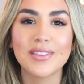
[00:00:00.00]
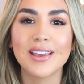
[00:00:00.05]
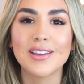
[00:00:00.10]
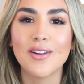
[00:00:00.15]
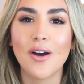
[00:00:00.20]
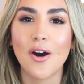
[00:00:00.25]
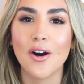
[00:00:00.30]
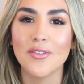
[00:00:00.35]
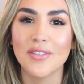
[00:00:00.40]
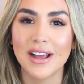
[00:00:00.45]
and
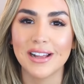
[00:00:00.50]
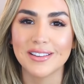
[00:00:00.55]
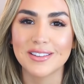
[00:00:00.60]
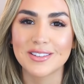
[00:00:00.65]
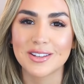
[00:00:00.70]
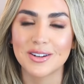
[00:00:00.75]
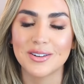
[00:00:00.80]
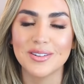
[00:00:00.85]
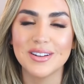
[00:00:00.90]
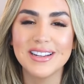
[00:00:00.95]
all of that.
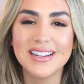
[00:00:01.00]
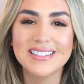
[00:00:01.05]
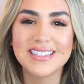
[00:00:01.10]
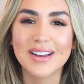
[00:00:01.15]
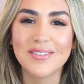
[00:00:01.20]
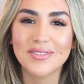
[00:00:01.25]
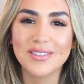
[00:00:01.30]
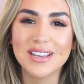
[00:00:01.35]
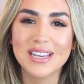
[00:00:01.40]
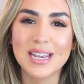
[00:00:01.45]
So
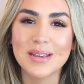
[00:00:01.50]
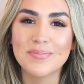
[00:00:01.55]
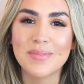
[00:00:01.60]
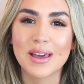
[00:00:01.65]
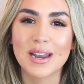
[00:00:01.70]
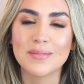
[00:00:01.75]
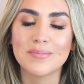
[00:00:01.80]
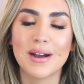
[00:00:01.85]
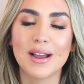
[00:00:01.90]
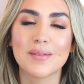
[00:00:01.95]
definitely keep
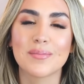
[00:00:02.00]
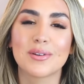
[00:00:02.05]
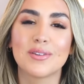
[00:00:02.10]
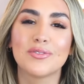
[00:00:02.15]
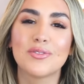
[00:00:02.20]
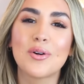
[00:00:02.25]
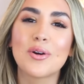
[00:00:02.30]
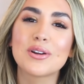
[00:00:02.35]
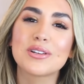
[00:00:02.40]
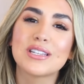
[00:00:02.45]
that in mind. But
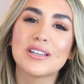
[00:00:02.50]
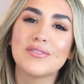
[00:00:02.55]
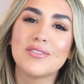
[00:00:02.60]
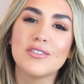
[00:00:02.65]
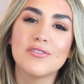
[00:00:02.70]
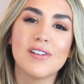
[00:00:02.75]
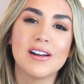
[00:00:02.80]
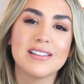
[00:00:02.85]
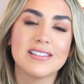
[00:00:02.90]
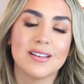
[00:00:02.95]
of course, if
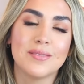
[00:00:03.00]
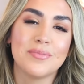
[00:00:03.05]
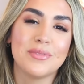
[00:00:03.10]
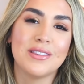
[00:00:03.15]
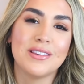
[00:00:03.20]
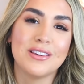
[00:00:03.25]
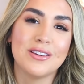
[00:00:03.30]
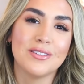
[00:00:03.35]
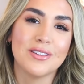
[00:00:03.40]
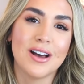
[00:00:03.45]
you find
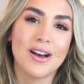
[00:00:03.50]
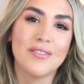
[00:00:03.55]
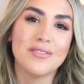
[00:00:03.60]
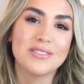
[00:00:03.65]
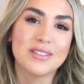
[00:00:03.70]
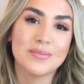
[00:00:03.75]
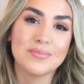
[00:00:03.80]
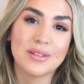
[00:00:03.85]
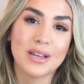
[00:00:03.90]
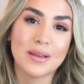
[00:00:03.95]
something you love,
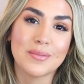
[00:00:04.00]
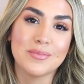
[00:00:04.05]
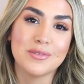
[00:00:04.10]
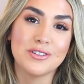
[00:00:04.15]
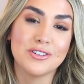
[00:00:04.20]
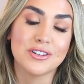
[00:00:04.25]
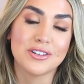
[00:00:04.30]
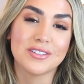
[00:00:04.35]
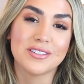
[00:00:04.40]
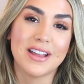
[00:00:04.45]
sometimes
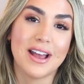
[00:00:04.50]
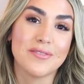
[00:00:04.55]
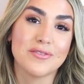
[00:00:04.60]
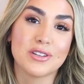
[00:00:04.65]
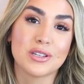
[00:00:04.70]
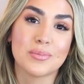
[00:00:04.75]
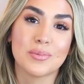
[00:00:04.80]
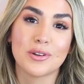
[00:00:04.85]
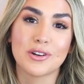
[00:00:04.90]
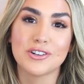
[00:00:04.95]
you just have
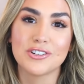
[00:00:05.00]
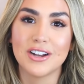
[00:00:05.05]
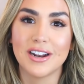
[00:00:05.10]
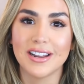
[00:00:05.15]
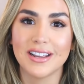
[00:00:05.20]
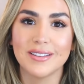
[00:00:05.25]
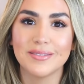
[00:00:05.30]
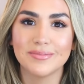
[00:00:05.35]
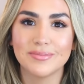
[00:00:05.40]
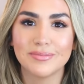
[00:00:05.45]
to splurge on
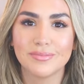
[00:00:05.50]
it.